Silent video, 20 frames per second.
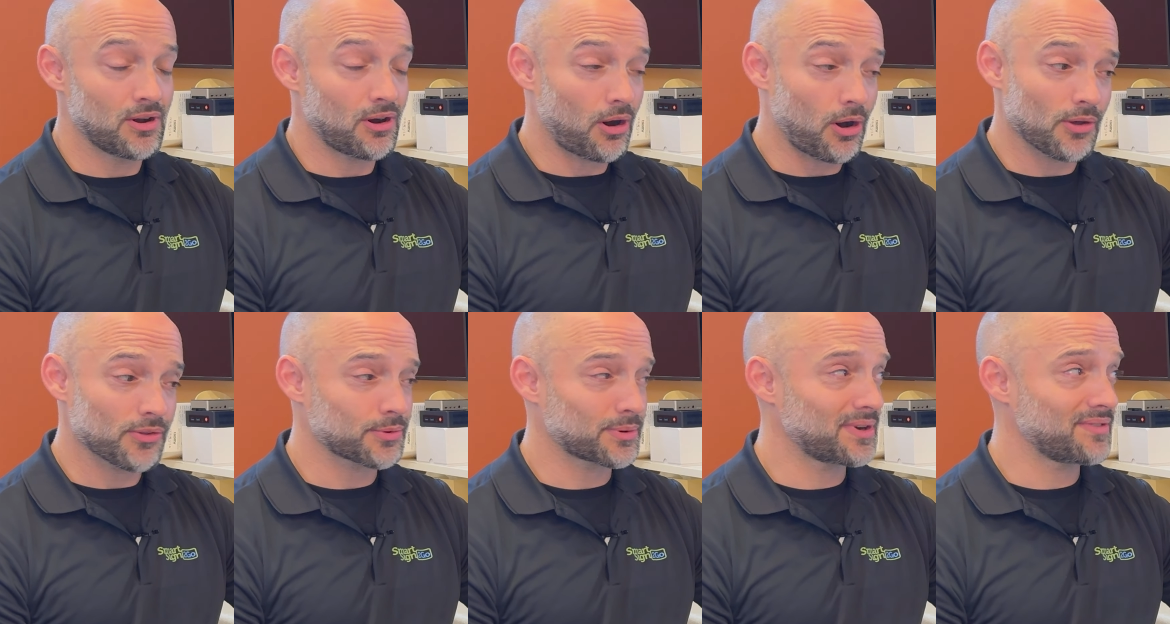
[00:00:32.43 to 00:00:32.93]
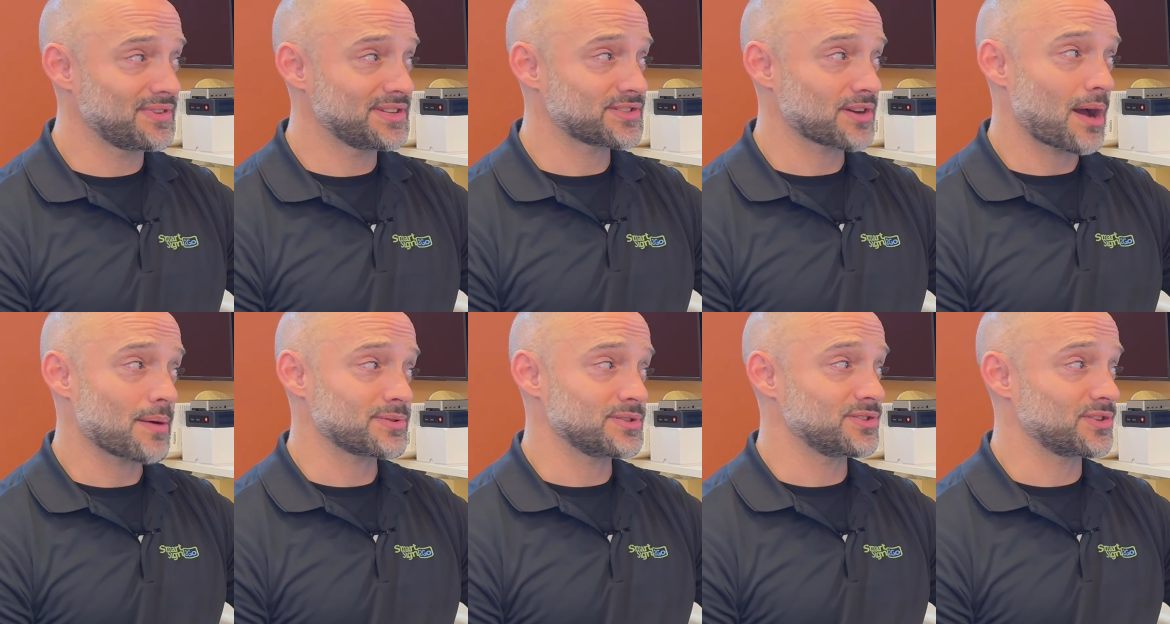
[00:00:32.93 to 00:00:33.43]
All 3 of these
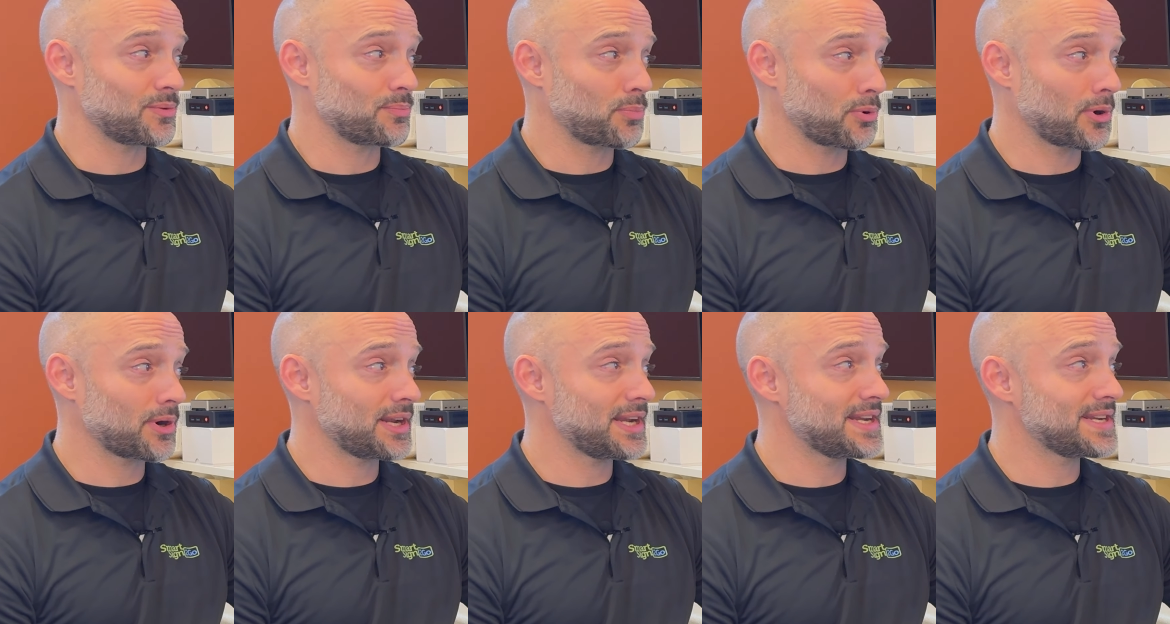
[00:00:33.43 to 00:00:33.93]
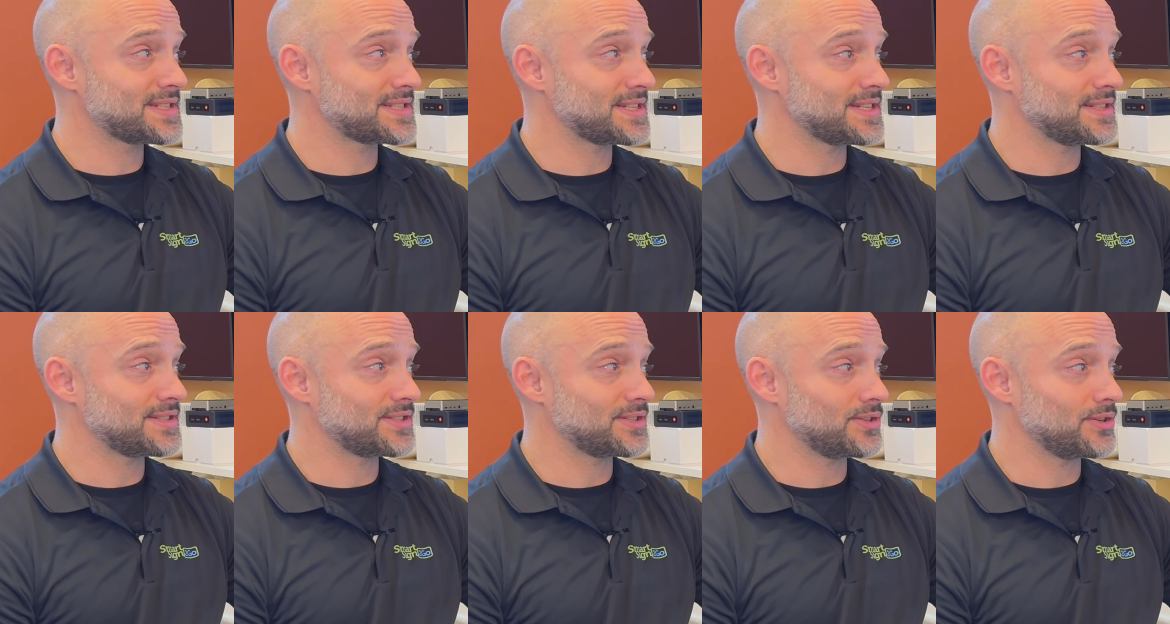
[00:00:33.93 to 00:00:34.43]
options are pretty
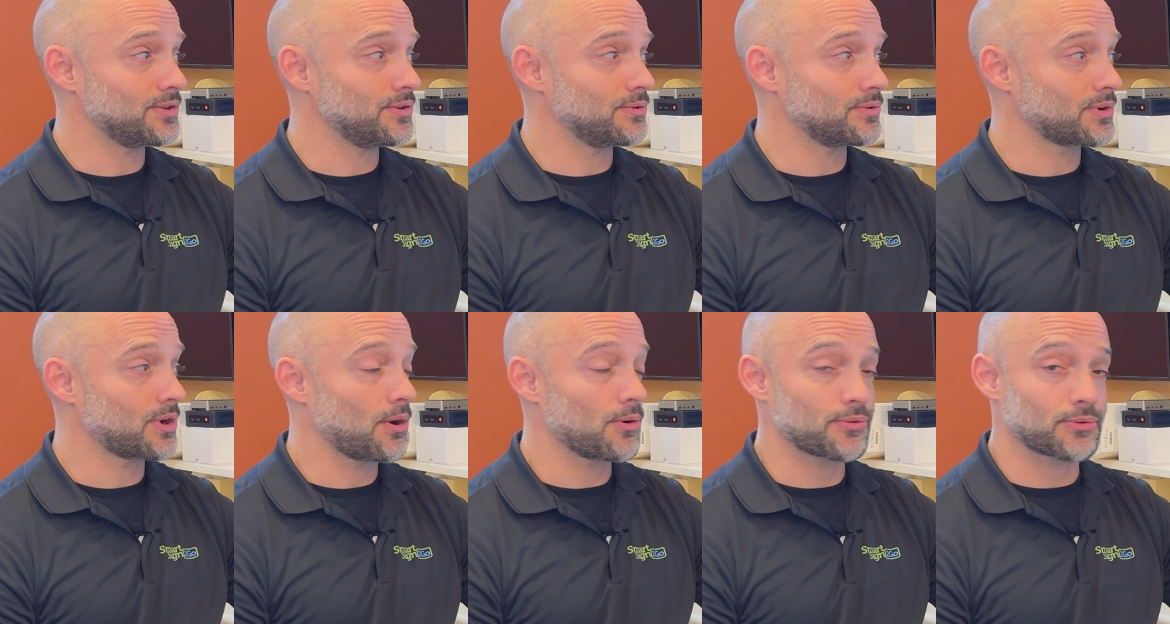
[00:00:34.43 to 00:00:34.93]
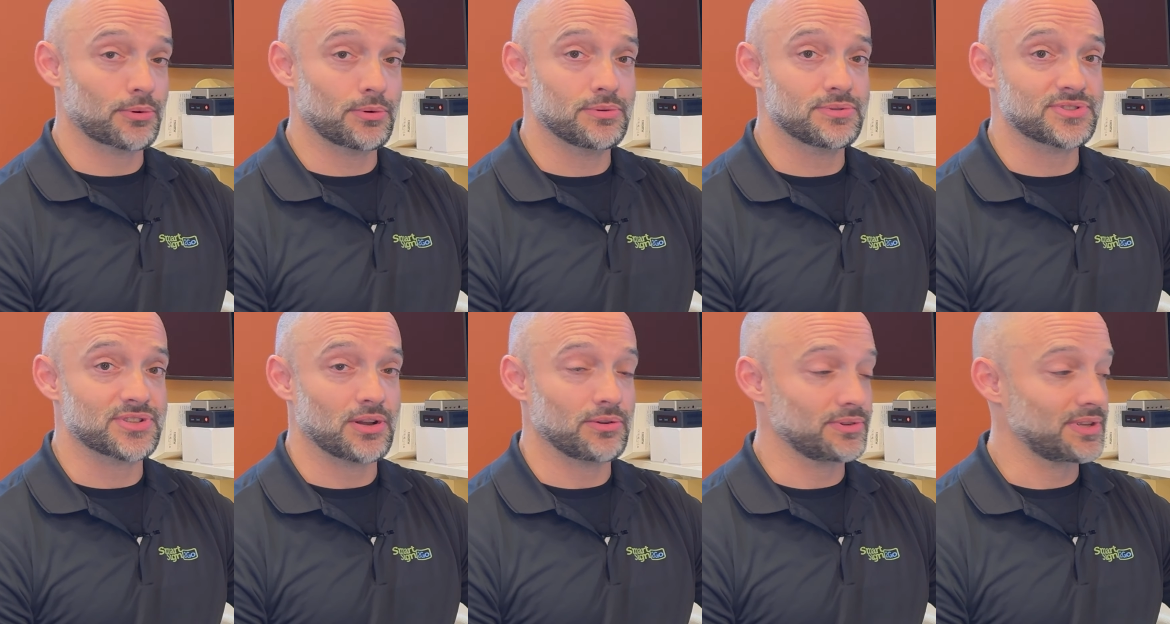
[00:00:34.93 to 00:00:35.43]
easy to go
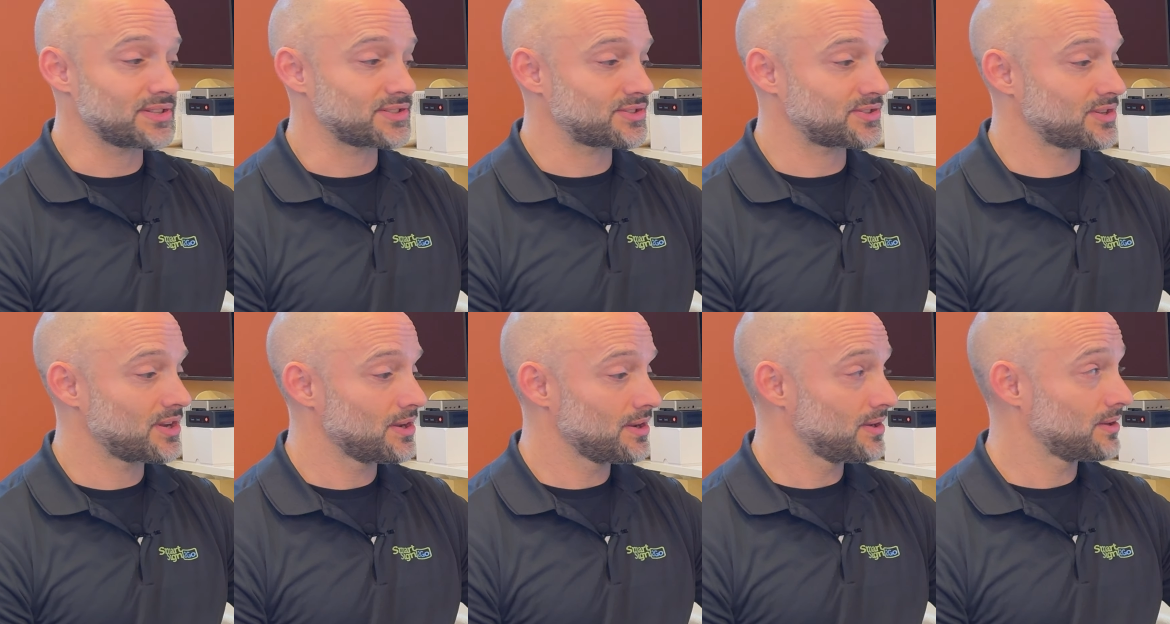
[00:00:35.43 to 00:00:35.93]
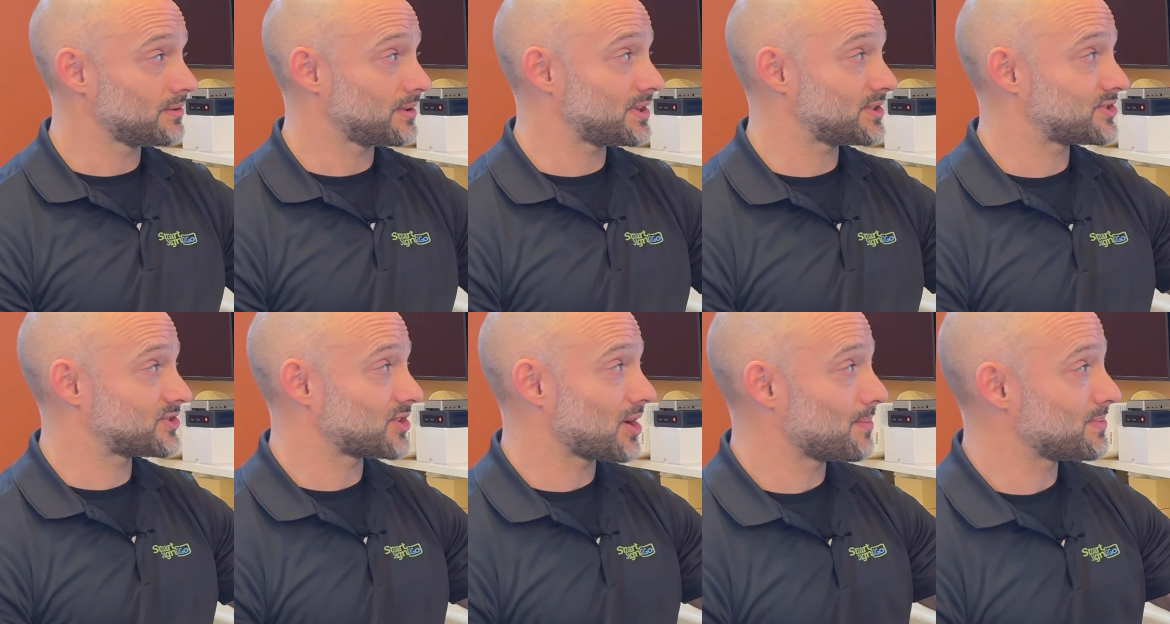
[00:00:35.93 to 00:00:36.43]
through, so let's
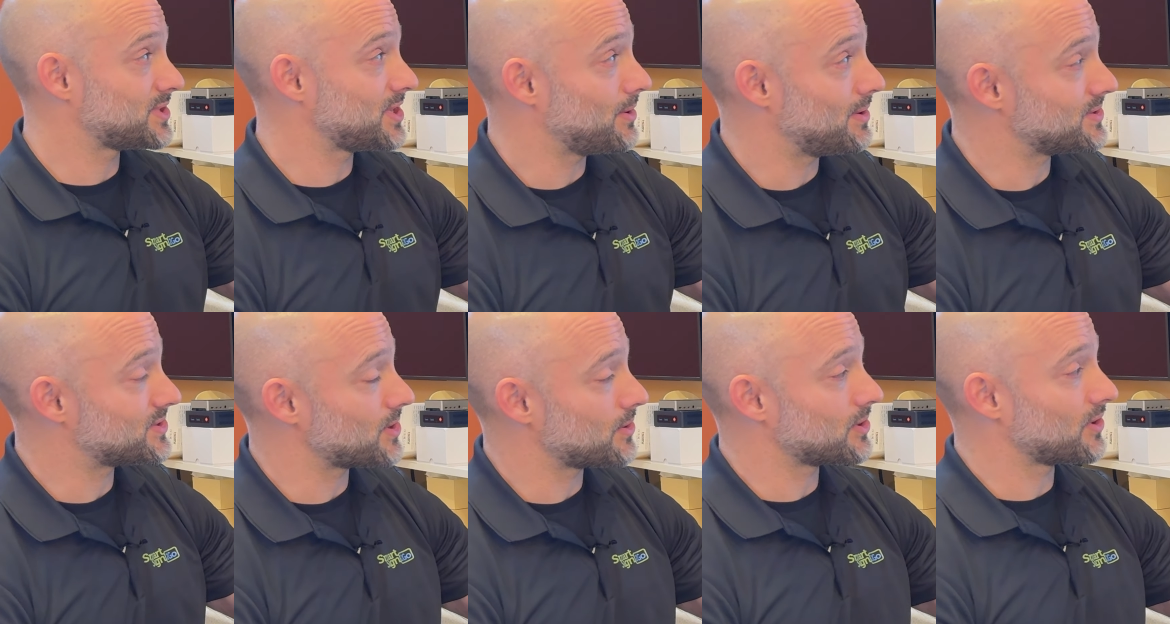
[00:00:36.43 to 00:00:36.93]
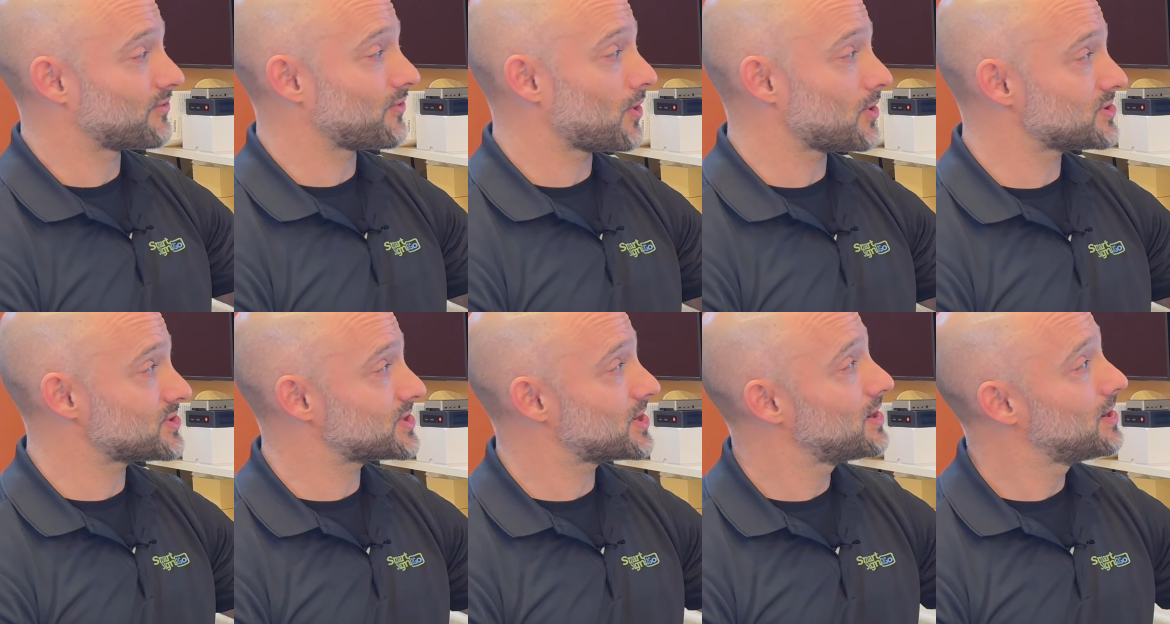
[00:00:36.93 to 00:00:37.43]
jump to it. So your
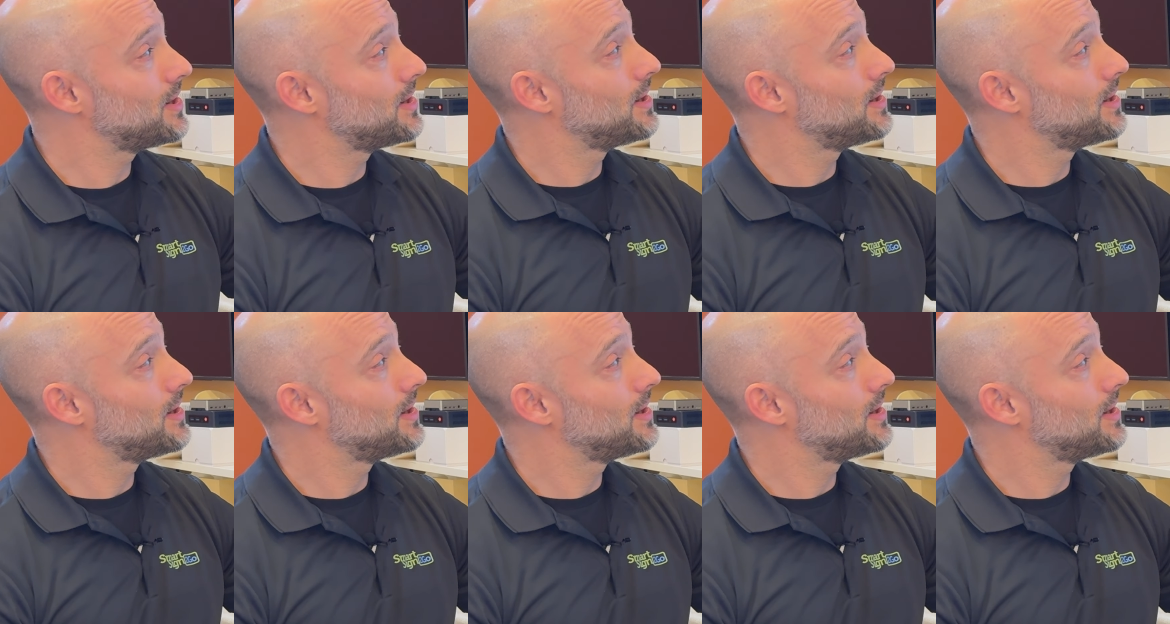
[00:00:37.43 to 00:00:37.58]
first